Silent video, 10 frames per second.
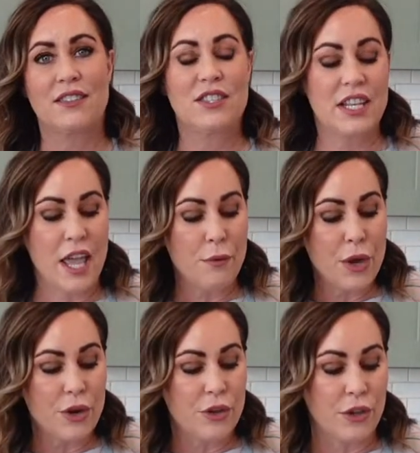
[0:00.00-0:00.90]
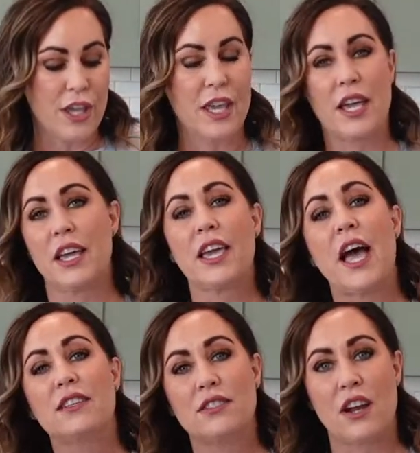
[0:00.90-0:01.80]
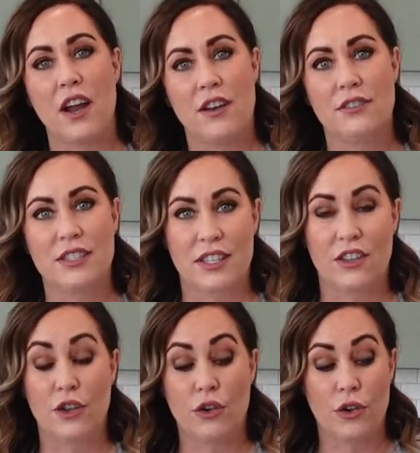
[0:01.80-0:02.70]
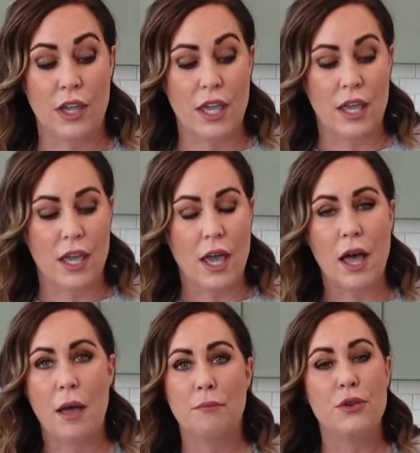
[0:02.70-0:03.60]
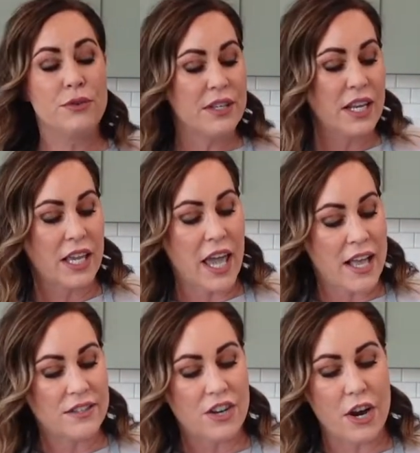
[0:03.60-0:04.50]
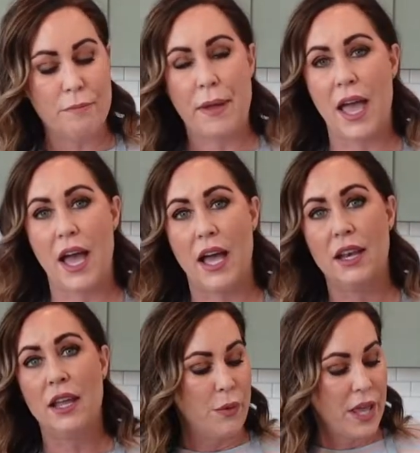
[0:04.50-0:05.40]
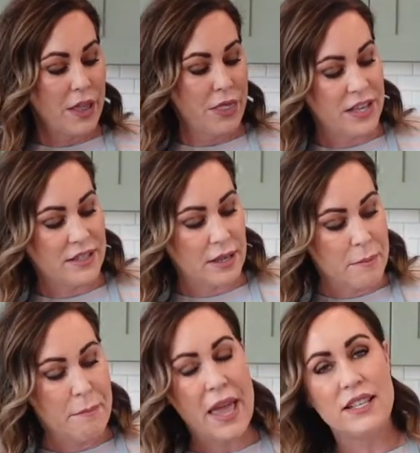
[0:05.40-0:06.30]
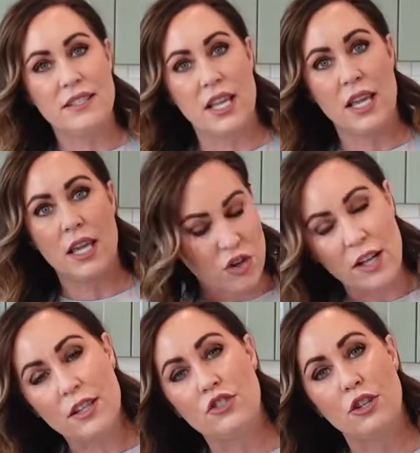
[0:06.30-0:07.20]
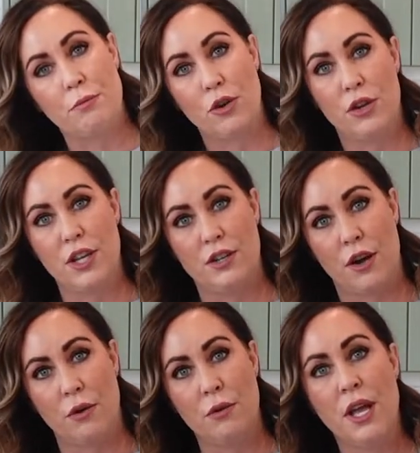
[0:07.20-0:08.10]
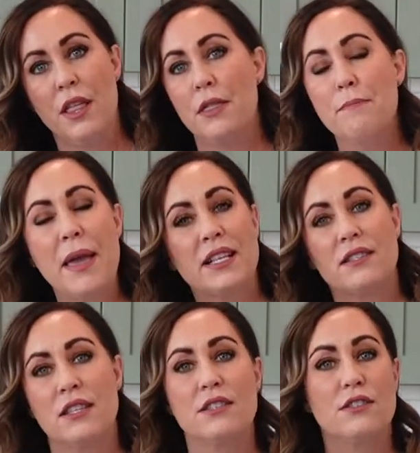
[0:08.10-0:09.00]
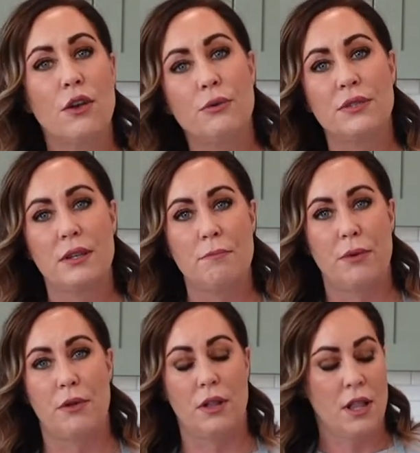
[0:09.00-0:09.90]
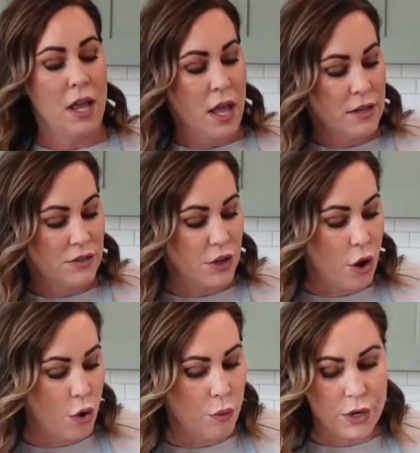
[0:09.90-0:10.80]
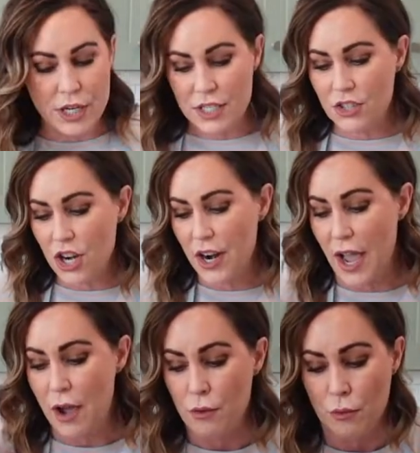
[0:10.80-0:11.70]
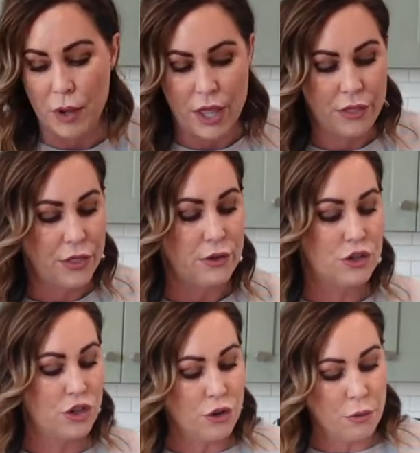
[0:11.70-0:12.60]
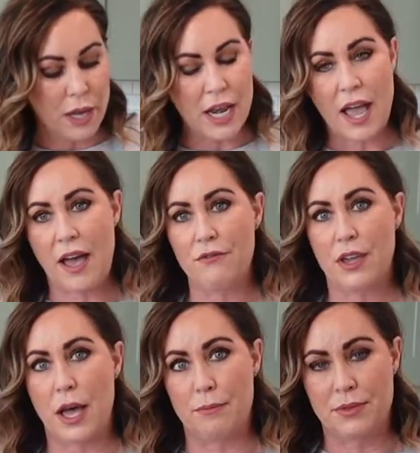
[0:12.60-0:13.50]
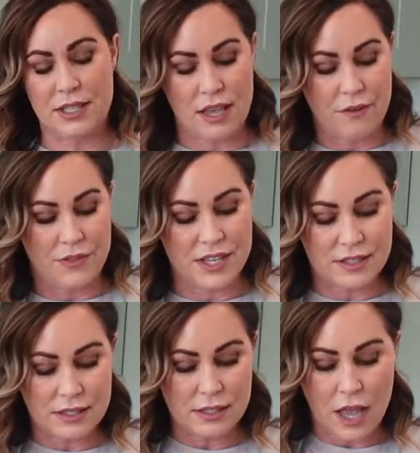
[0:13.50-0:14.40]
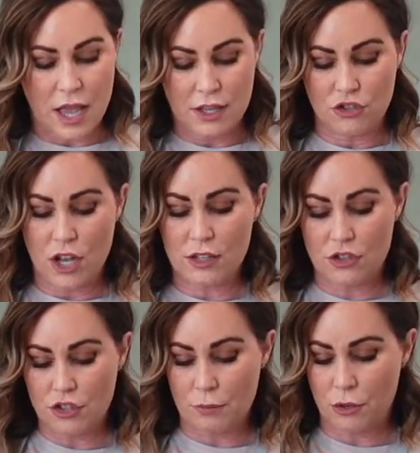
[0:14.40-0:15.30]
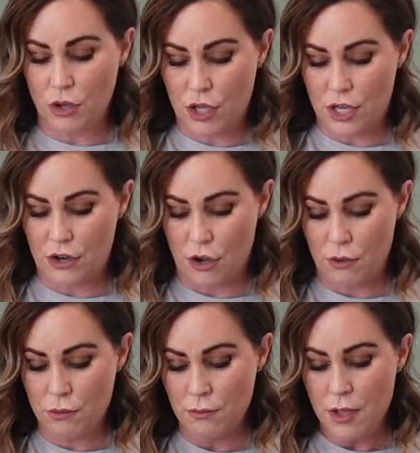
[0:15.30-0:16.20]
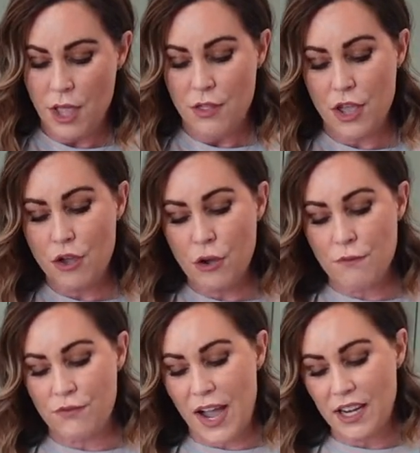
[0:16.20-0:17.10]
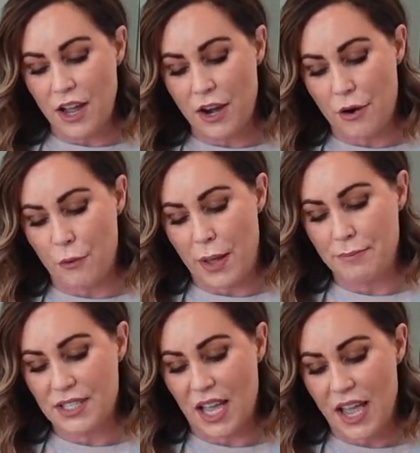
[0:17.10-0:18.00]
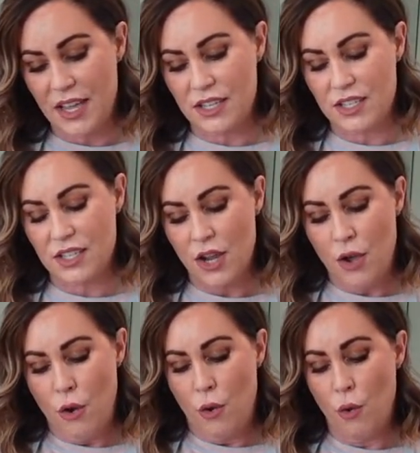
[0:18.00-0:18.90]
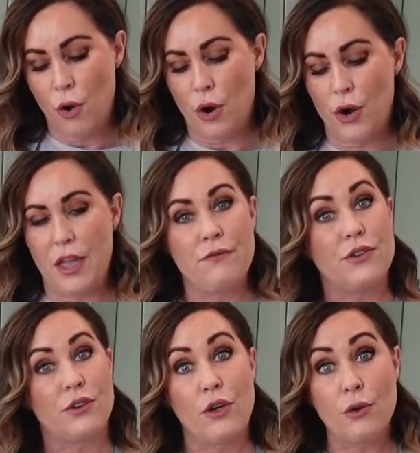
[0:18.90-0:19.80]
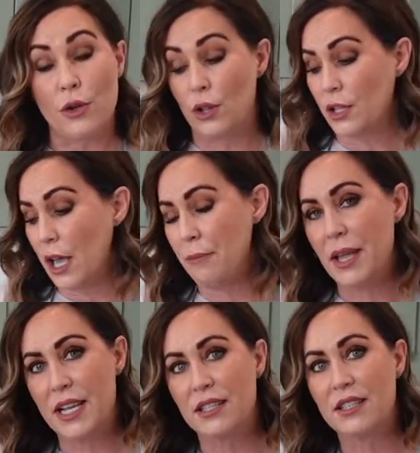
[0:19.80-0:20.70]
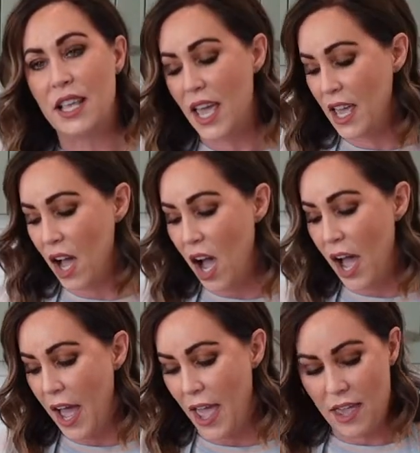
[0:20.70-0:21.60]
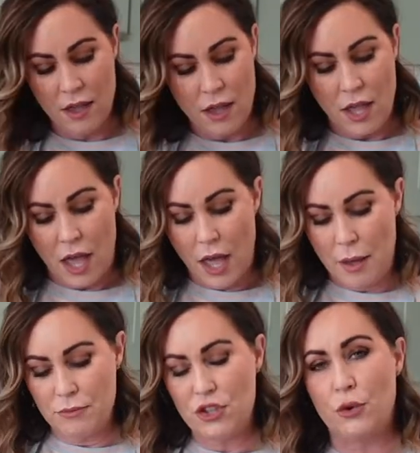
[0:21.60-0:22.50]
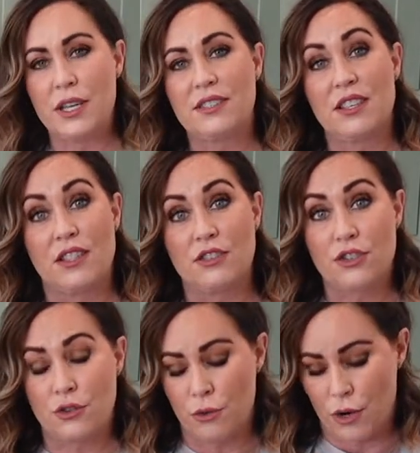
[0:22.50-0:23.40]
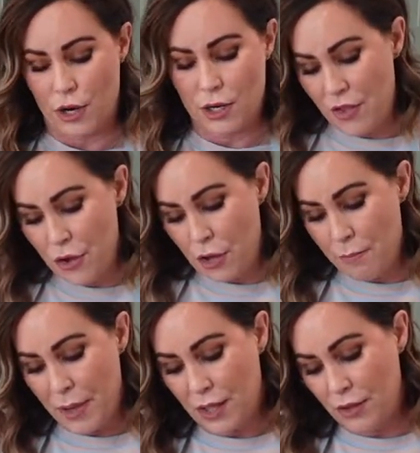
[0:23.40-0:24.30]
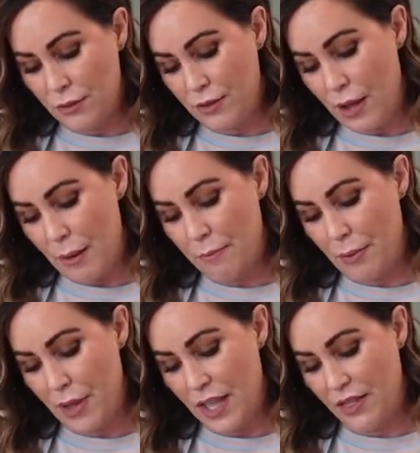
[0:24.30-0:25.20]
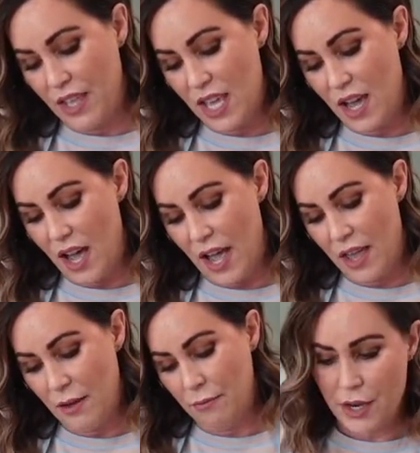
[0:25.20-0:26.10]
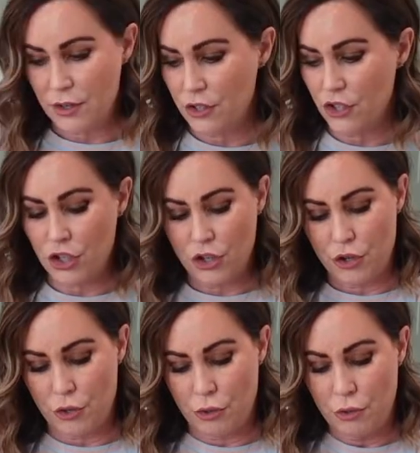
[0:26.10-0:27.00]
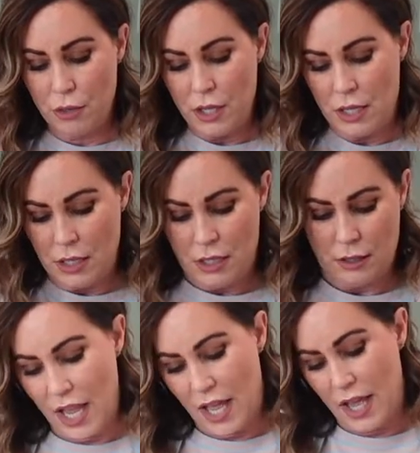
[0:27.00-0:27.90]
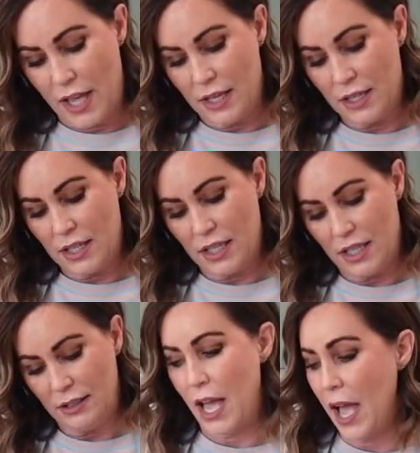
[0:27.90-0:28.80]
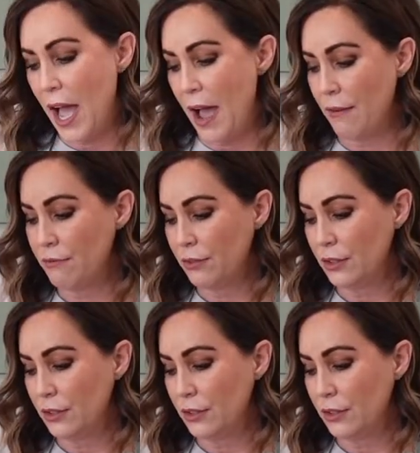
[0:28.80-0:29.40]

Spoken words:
Today we are cooking a cast iron skillet cookie using a cast iron pan with this amazing chocolate chip cookie dough that makes this so simple. So we're gonna start out with 2.5 cups of this chocolate chip cookie dough that you can find on our website, or if you're local, come in and say hi to us in the store, and you can pick those up in Lehi. There's 2.5.